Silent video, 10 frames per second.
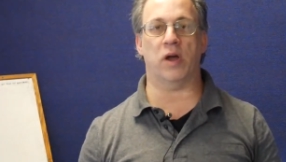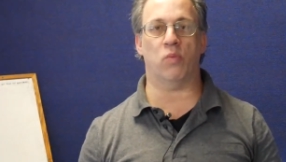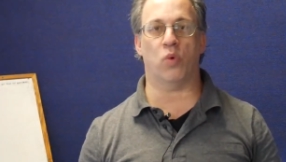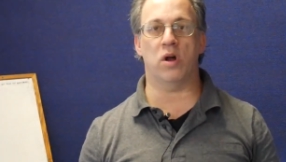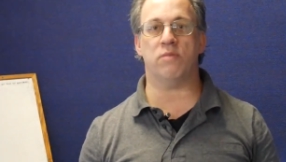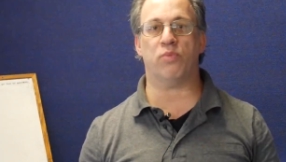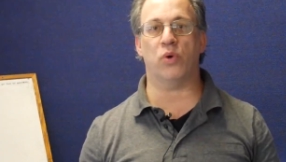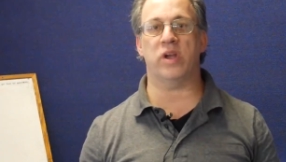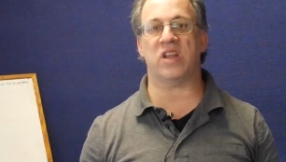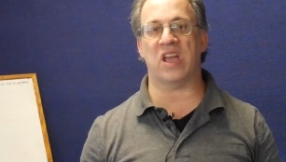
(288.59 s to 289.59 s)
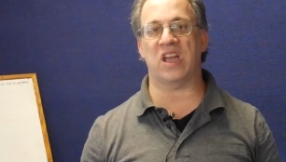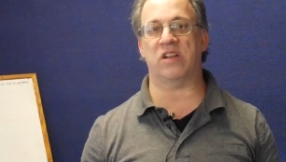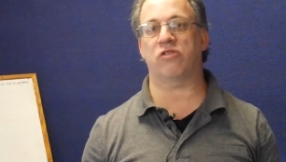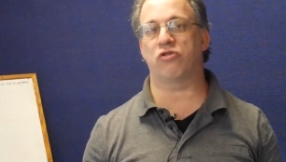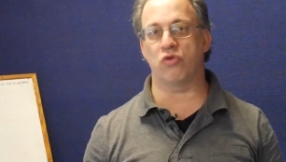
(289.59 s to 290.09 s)

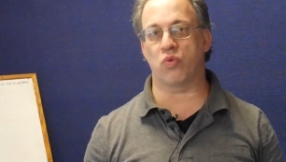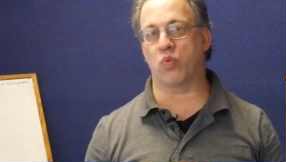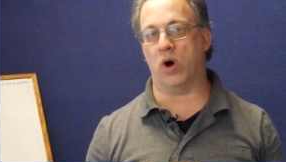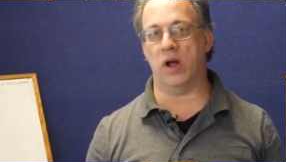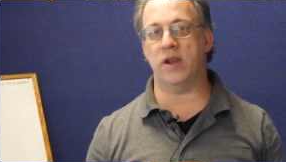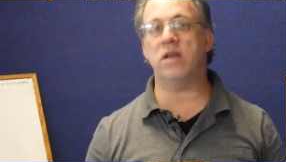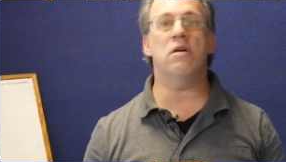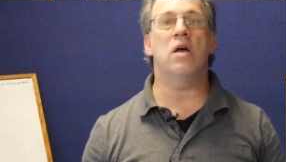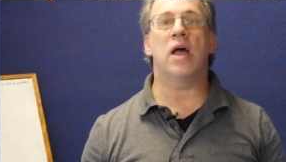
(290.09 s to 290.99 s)
1.8 to 1.